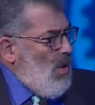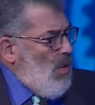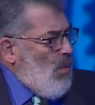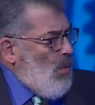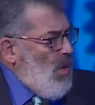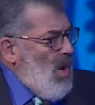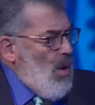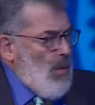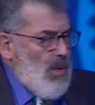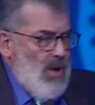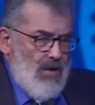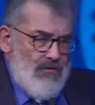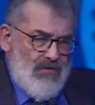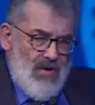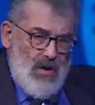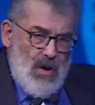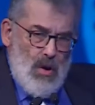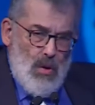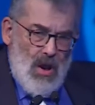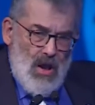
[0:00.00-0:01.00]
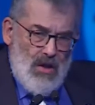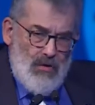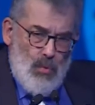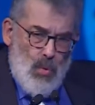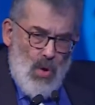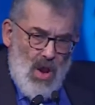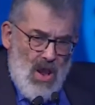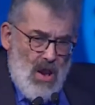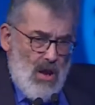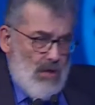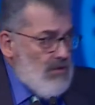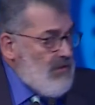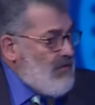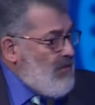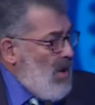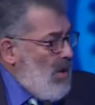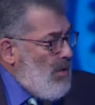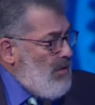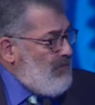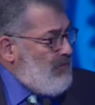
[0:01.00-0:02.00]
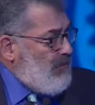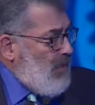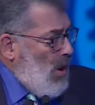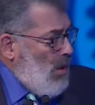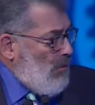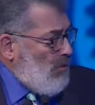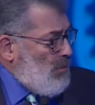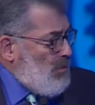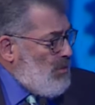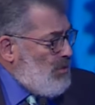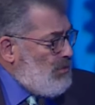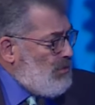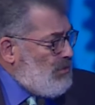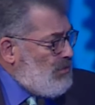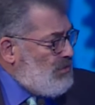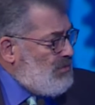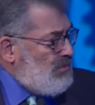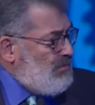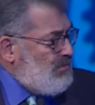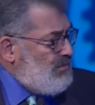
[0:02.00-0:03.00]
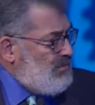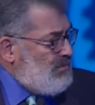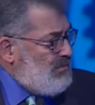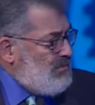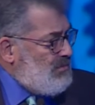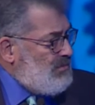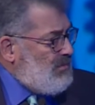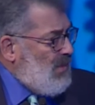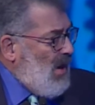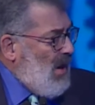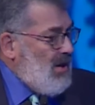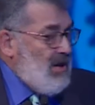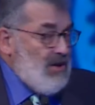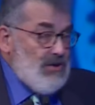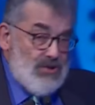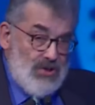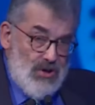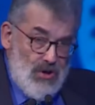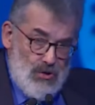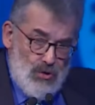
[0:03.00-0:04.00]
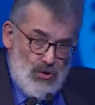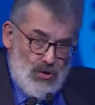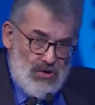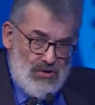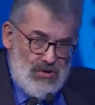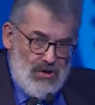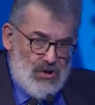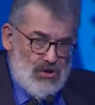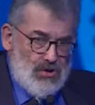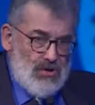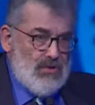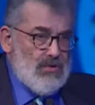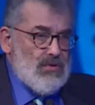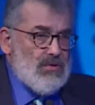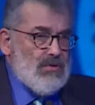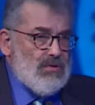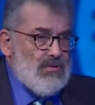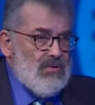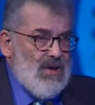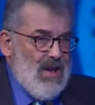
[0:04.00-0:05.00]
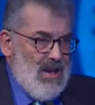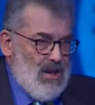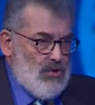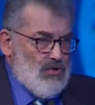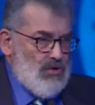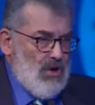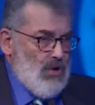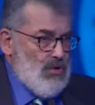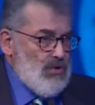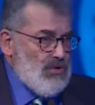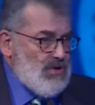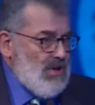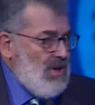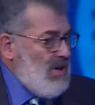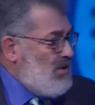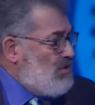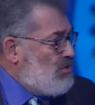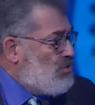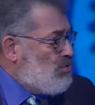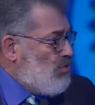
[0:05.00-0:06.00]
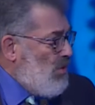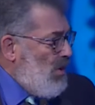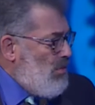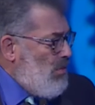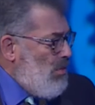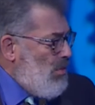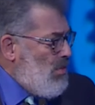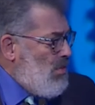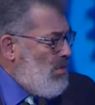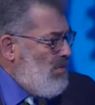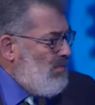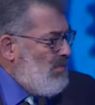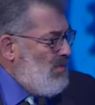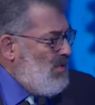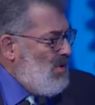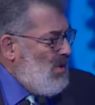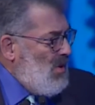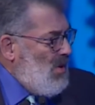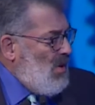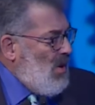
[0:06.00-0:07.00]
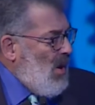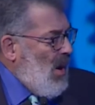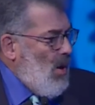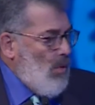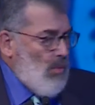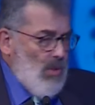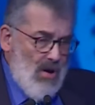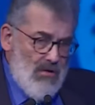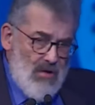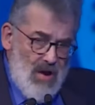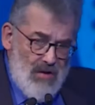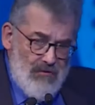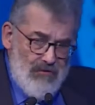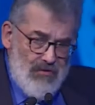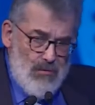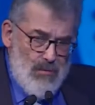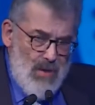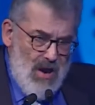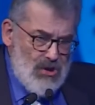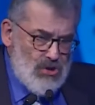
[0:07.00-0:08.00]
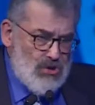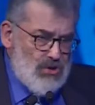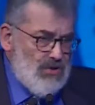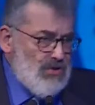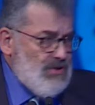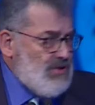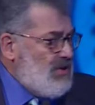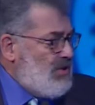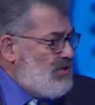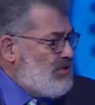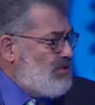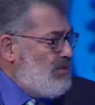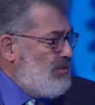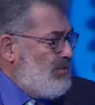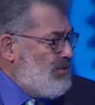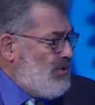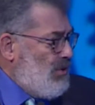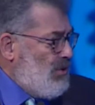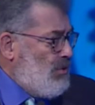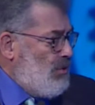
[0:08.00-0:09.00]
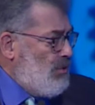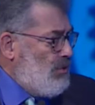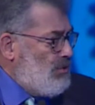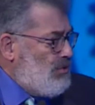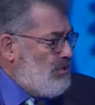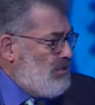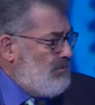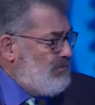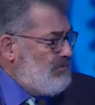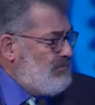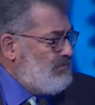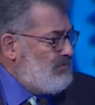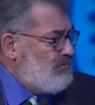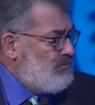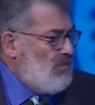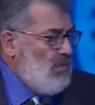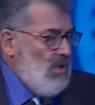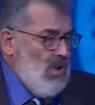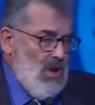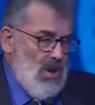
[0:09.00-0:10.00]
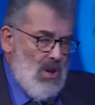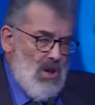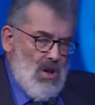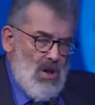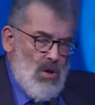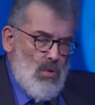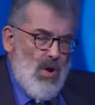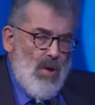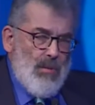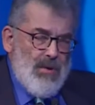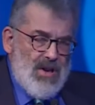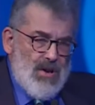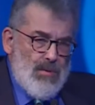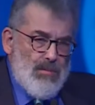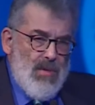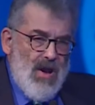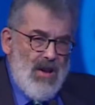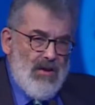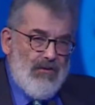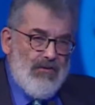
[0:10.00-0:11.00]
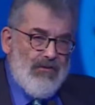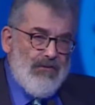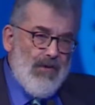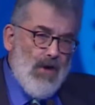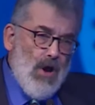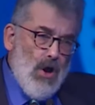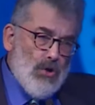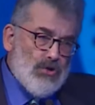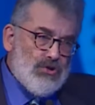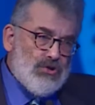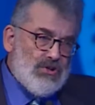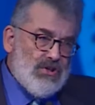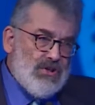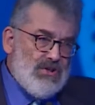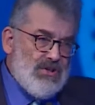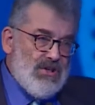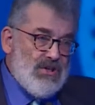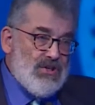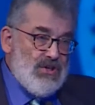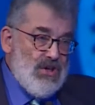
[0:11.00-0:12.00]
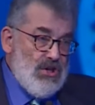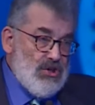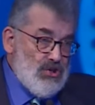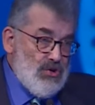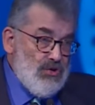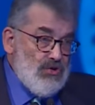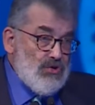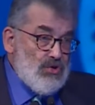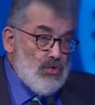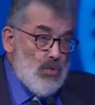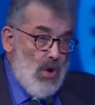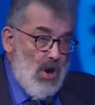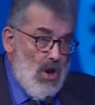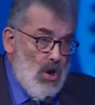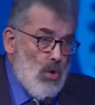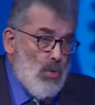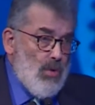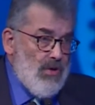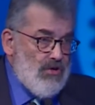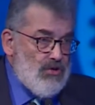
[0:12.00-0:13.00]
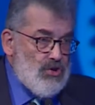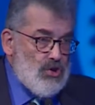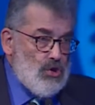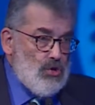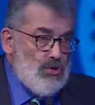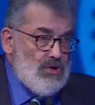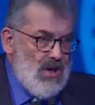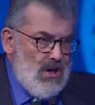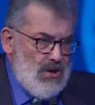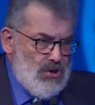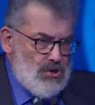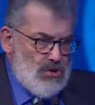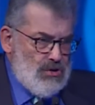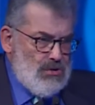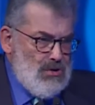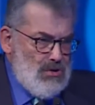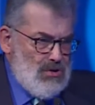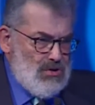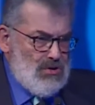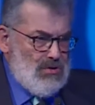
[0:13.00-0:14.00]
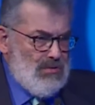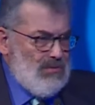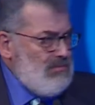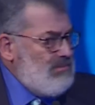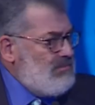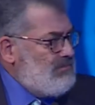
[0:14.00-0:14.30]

Where we are very aware of our environment and internal conditions, it grows in strength. Where our information systems are good, where we can make fast decisions well with due diligence,